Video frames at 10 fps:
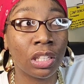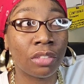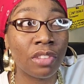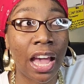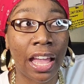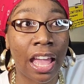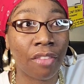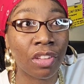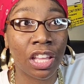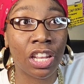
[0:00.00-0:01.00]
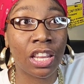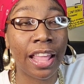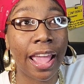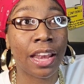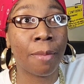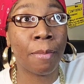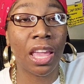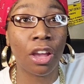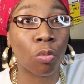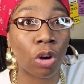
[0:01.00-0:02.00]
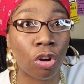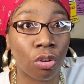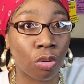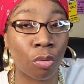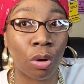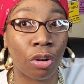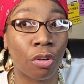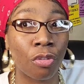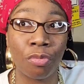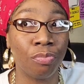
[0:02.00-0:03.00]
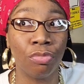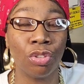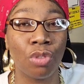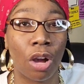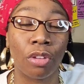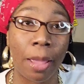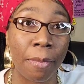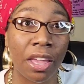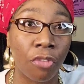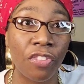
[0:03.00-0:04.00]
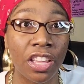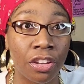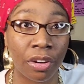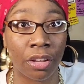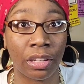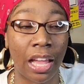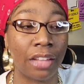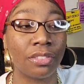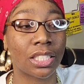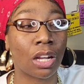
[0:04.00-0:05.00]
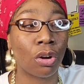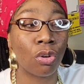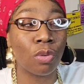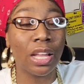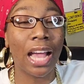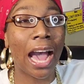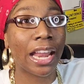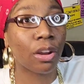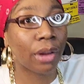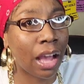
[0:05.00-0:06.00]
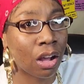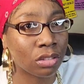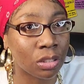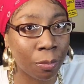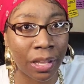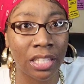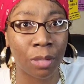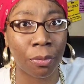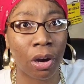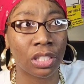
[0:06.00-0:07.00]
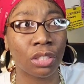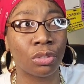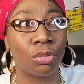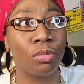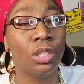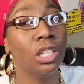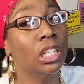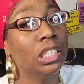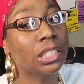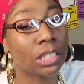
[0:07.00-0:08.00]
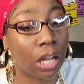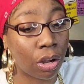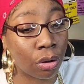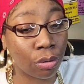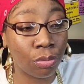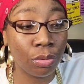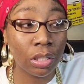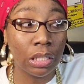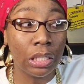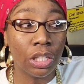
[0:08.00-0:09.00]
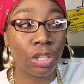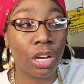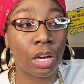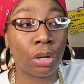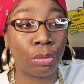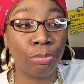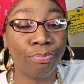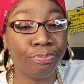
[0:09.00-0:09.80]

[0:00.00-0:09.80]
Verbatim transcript: of not having that male role, role, you know, that male figure in your life. So I know that also plays a part too. So, you know,